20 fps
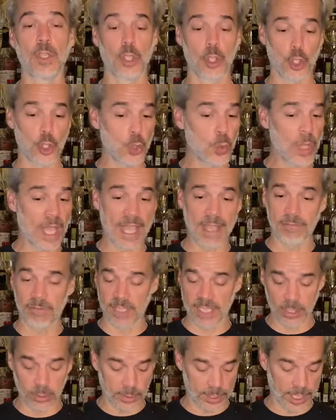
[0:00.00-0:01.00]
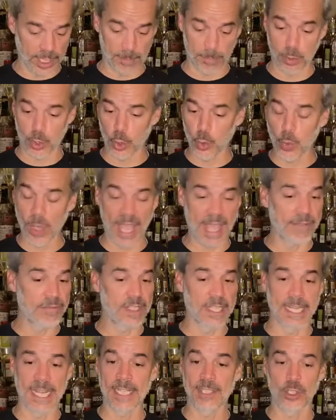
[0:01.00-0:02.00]
You have legal teams, you have
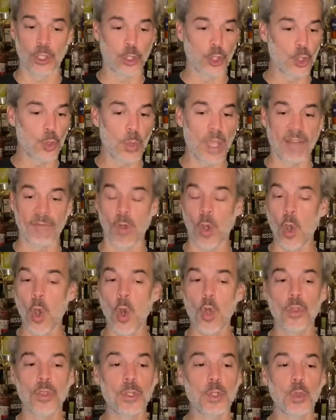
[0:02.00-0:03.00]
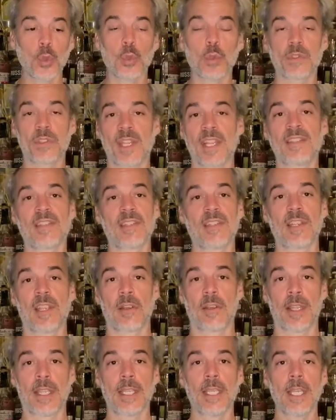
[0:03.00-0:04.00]
connections, you have all the tools
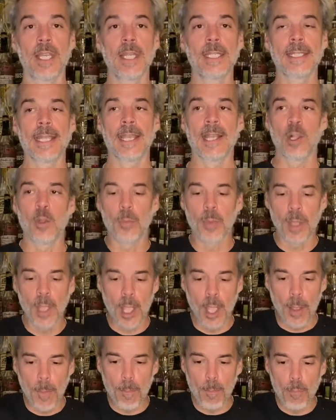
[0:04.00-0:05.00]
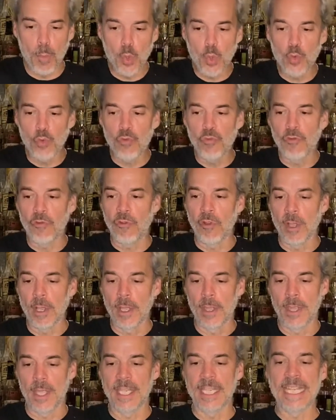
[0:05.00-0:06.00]
necessary to help move
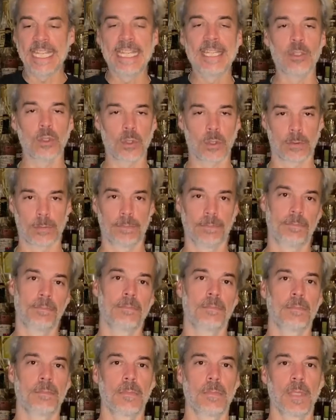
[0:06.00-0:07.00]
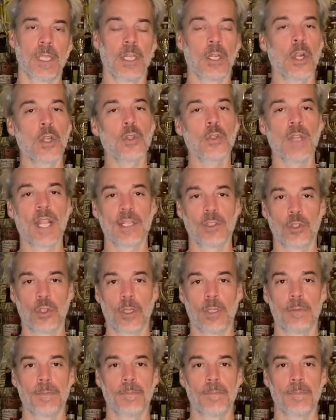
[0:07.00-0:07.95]
the needle in our direction.